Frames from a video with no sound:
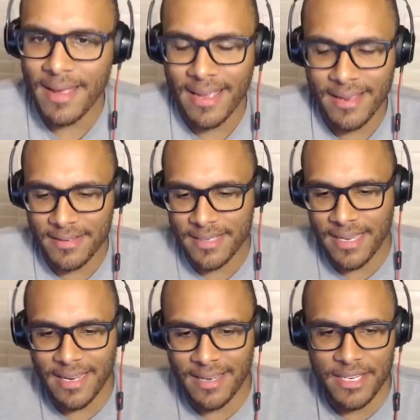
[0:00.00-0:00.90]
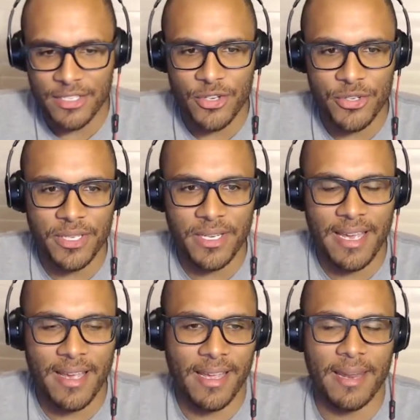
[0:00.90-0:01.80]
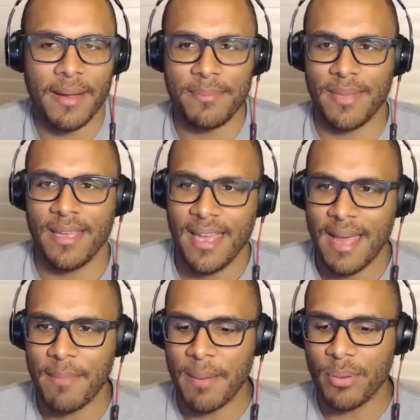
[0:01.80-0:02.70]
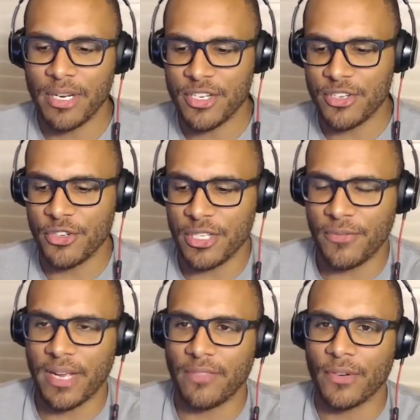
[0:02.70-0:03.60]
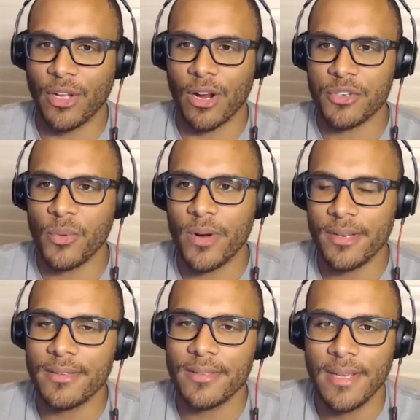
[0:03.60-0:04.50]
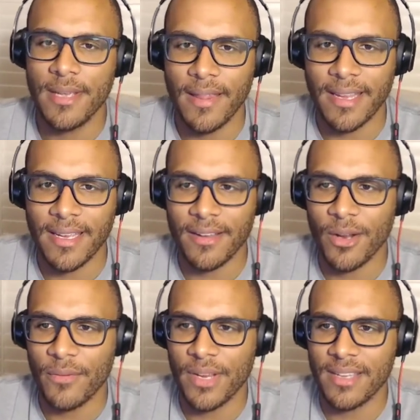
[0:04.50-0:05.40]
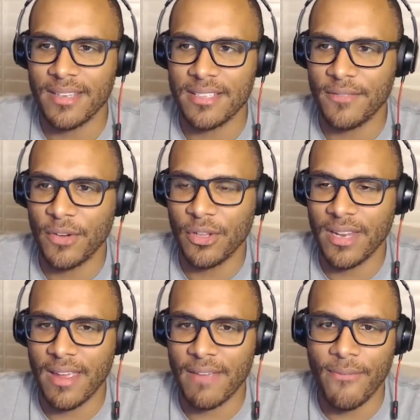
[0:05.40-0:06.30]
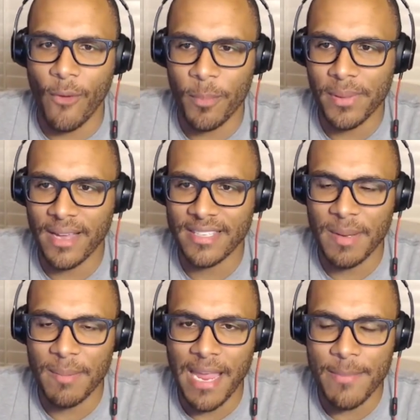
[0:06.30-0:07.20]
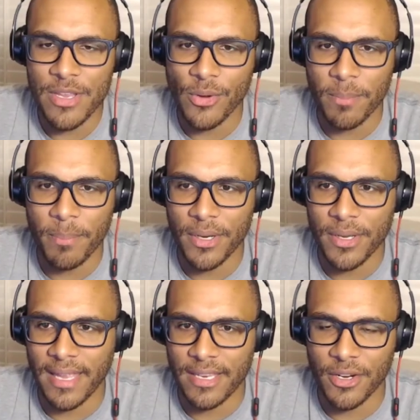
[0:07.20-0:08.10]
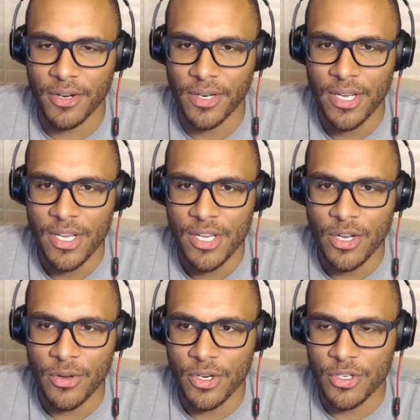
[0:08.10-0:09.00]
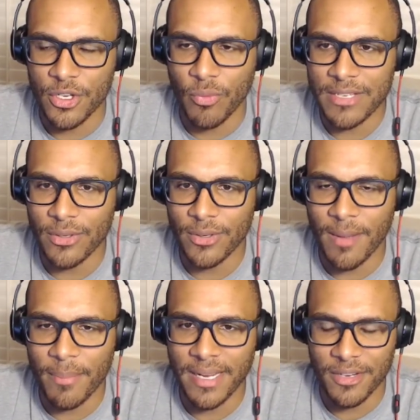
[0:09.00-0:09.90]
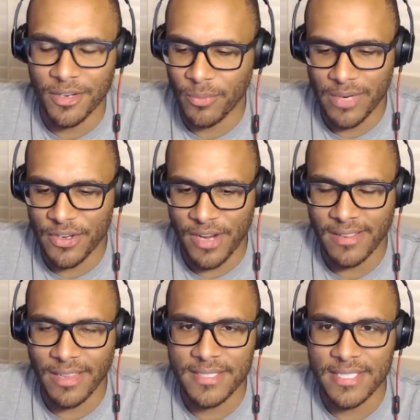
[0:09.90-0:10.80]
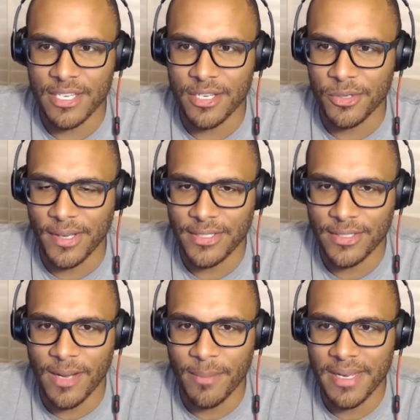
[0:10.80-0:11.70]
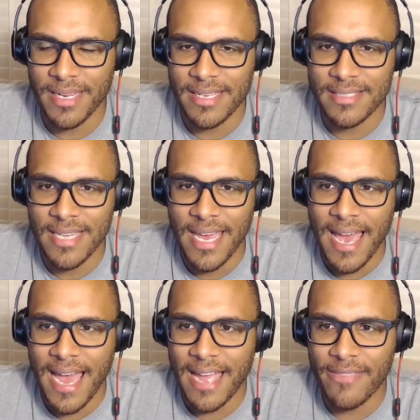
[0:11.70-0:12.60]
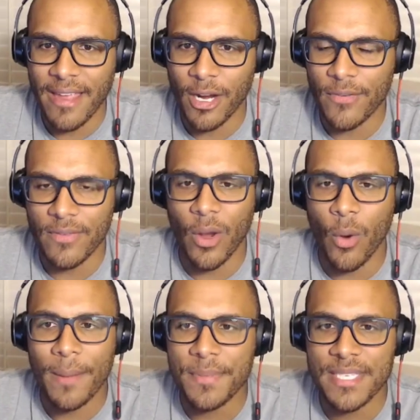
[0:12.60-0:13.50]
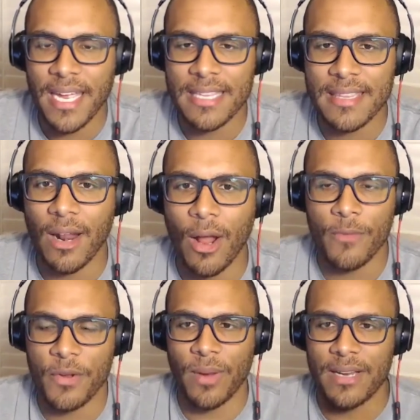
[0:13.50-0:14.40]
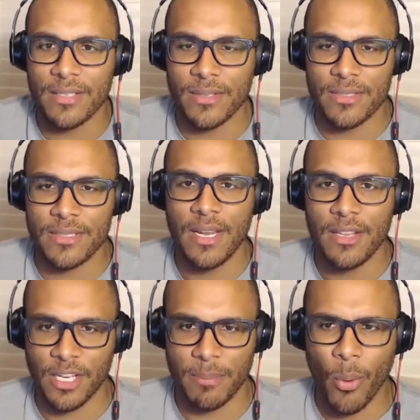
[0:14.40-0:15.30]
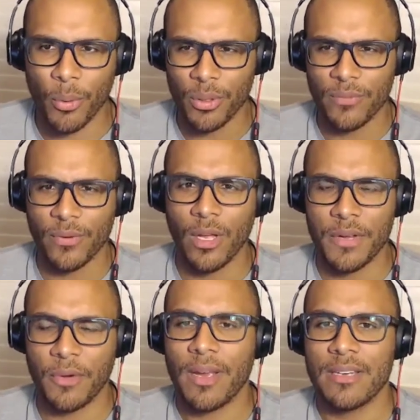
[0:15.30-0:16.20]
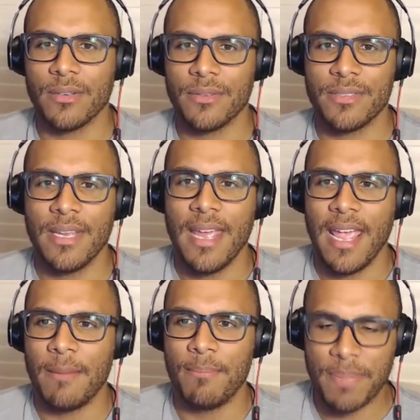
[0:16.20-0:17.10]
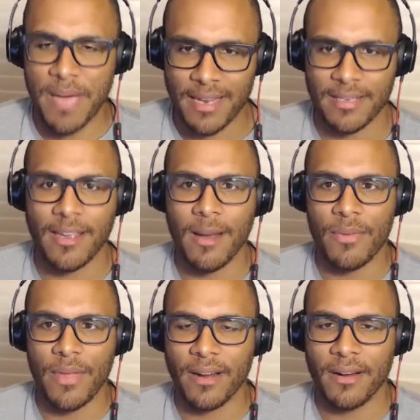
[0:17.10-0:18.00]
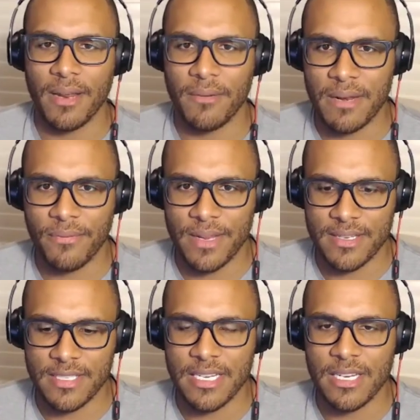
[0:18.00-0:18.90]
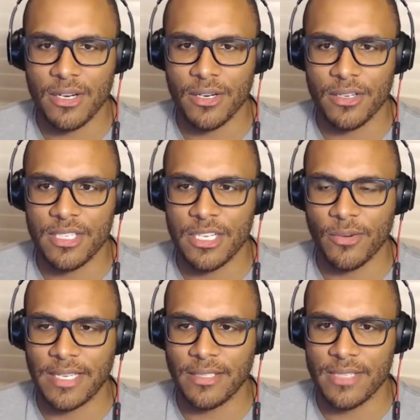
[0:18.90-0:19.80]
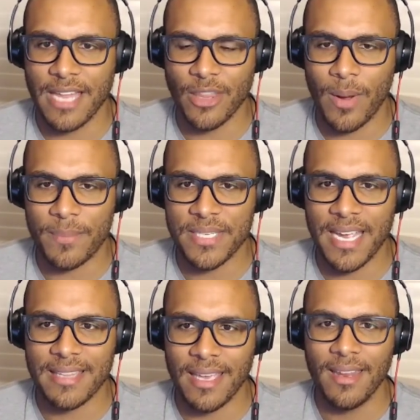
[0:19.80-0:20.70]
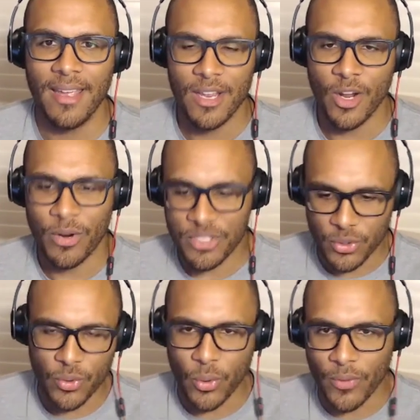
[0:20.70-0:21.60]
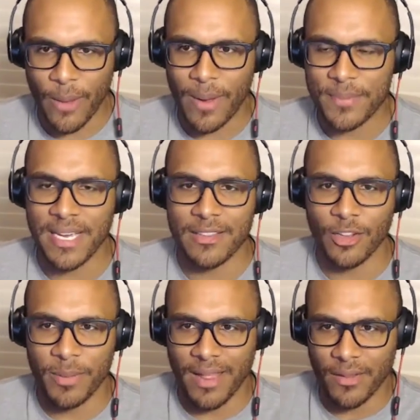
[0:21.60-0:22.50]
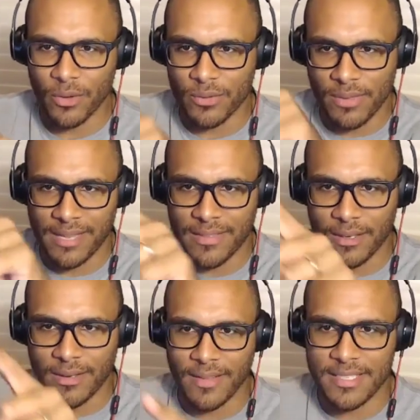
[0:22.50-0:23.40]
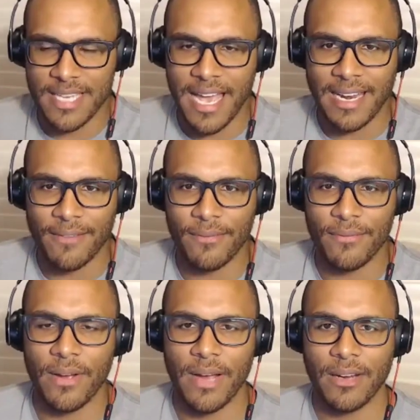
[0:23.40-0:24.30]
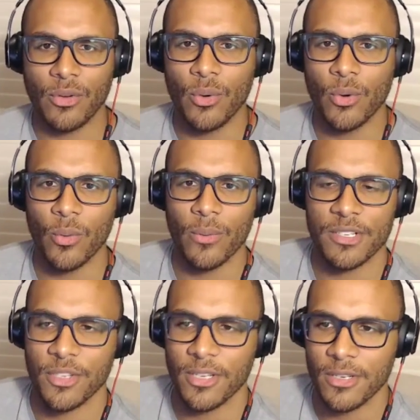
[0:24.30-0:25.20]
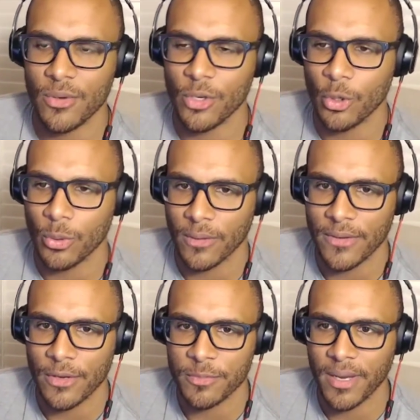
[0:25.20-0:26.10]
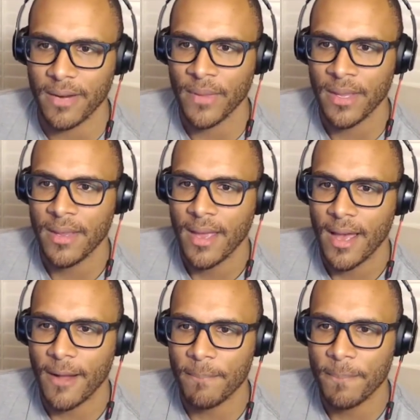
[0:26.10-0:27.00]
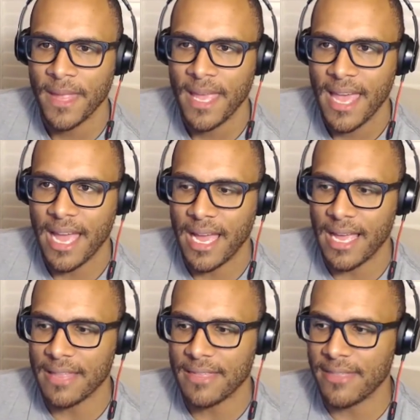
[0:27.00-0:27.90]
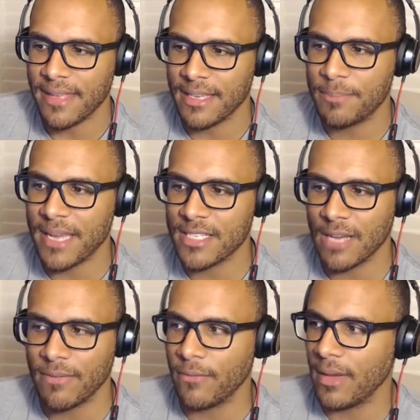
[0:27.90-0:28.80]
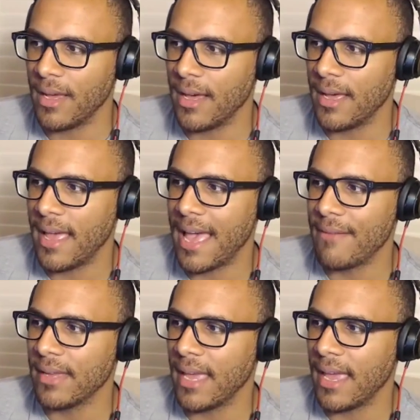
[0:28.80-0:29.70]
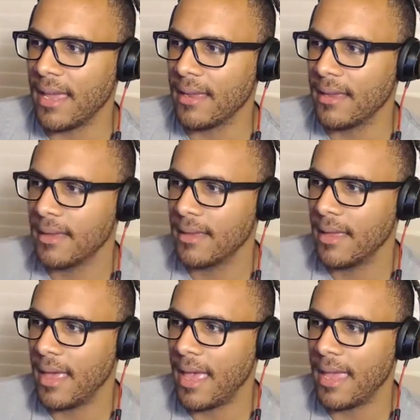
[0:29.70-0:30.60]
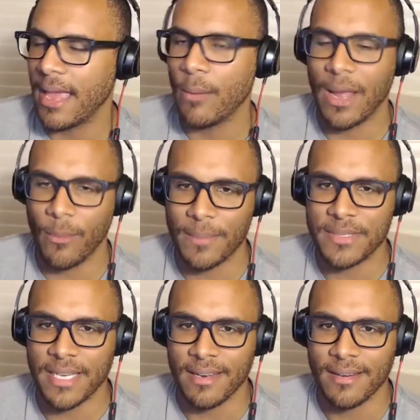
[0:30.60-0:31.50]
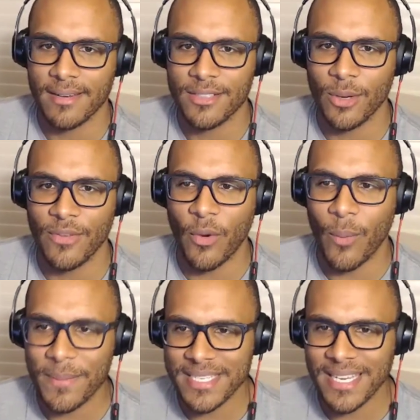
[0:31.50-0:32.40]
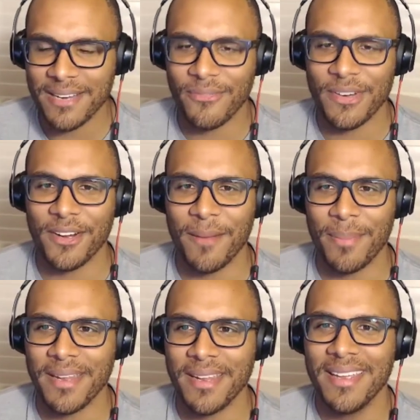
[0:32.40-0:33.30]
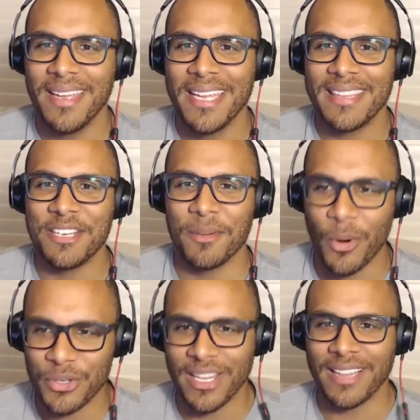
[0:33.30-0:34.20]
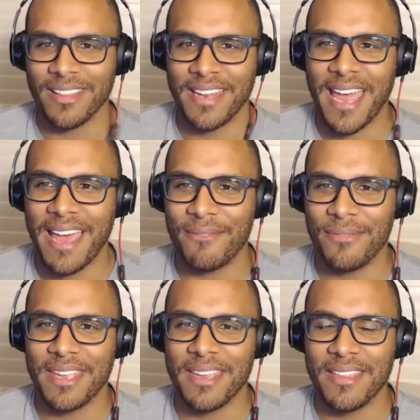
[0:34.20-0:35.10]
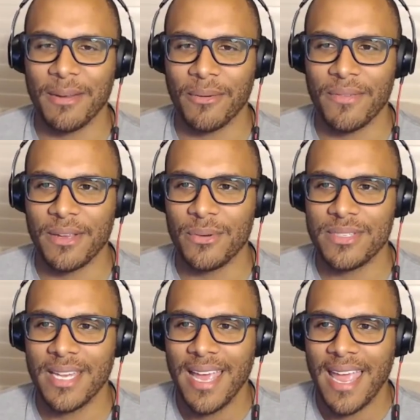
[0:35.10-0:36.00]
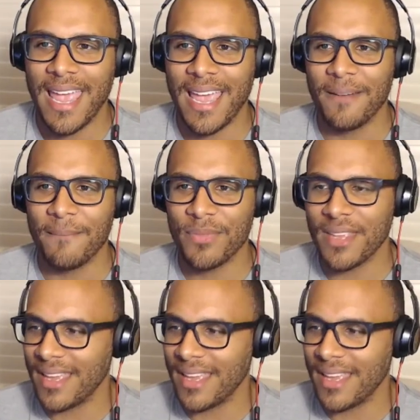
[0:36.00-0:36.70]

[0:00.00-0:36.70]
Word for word: it, it, it's usually again, I'm, I'm pretty sure it's usually for like for larger ones like uh, mm-hmm. you know because if you're looking at fourplex i mean maybe you could put like your you know your your rental company like your whatever your llc or your rental company is on there. If you have like a website that all of your rentals, like a portal for all of your rentals, and tenants can come there and, and, and see your see your rentals on the website. Then once you Google that website, there'll be that little thing in the, the side on Google where you can do Google reviews. But um, I, I, think it's based off of uh, having a, a, a website. So if you have a website for your company, then you're most likely going to have the the reviews. And mm-hmm.